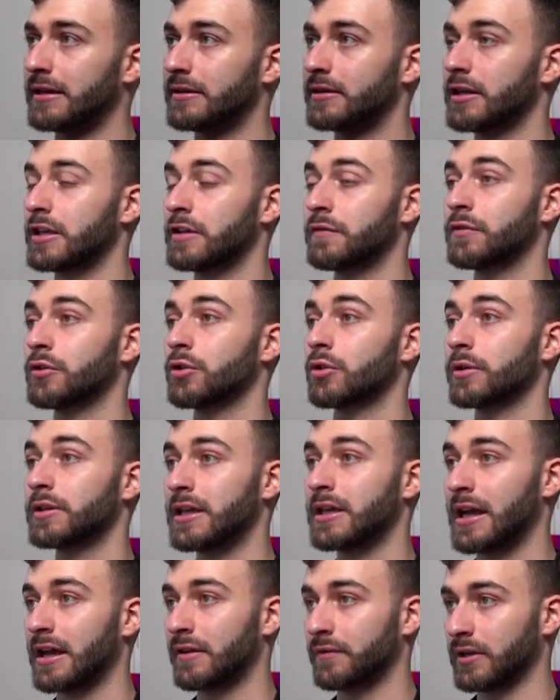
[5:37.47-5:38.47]
if you already
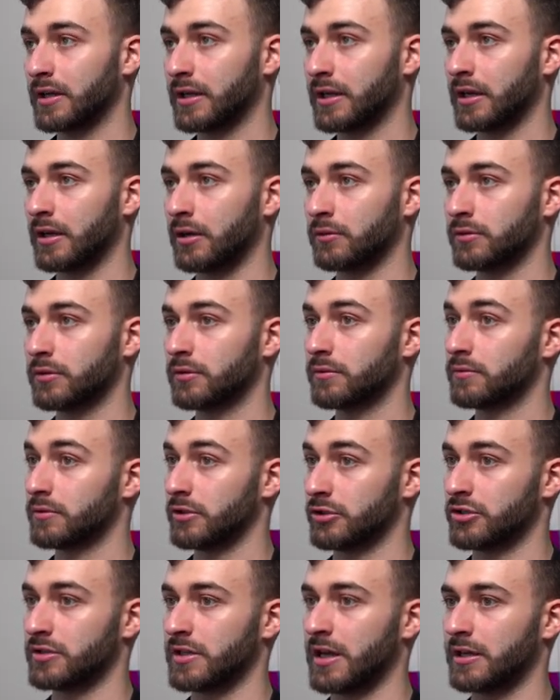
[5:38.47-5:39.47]
have an account, such
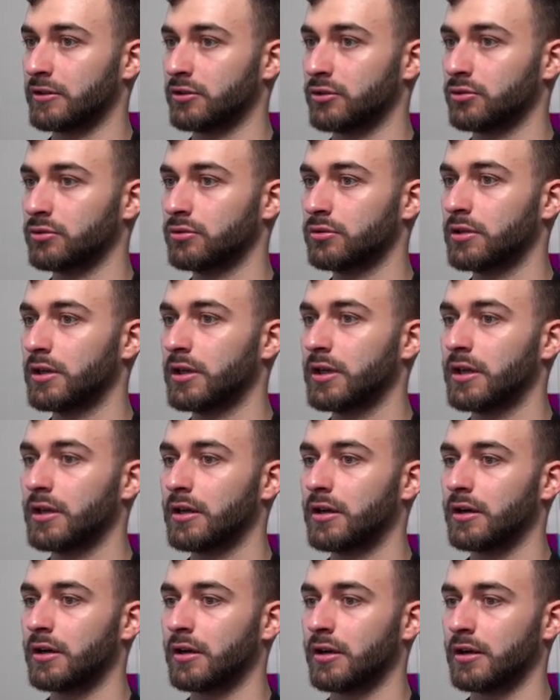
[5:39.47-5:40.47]
as I do,
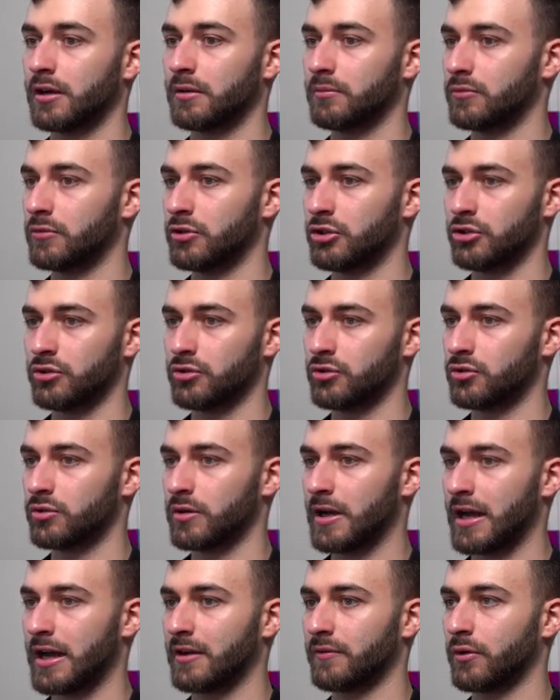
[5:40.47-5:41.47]
um, you
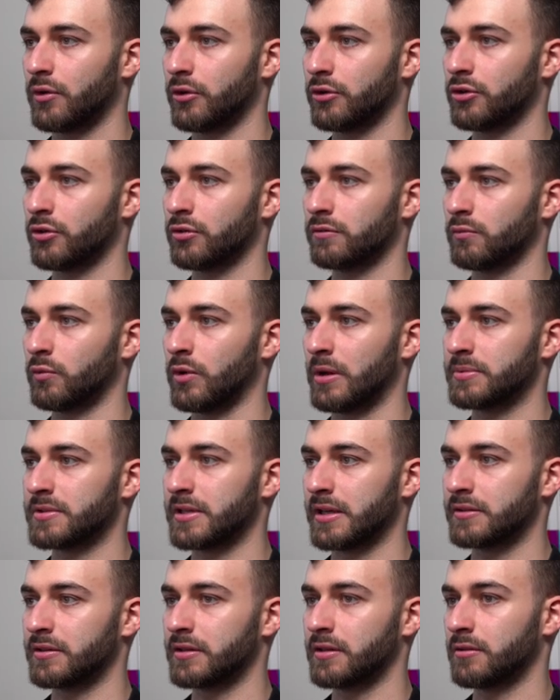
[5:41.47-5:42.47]
have all your
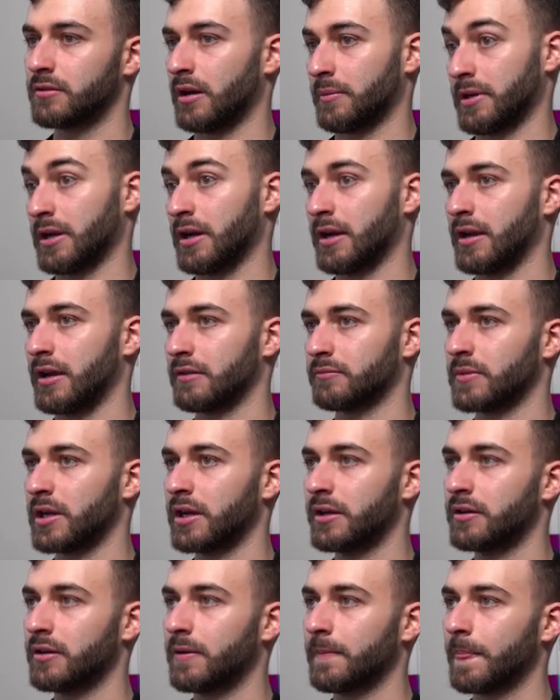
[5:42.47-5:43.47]
websites here. I mean, I have
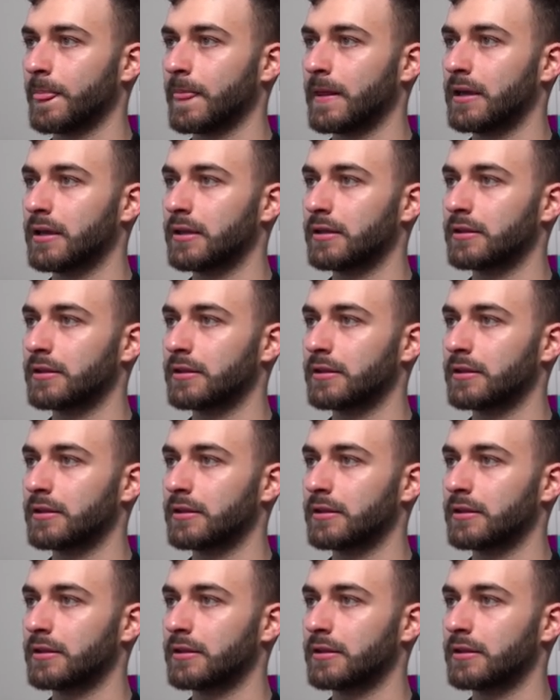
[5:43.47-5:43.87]
mine. The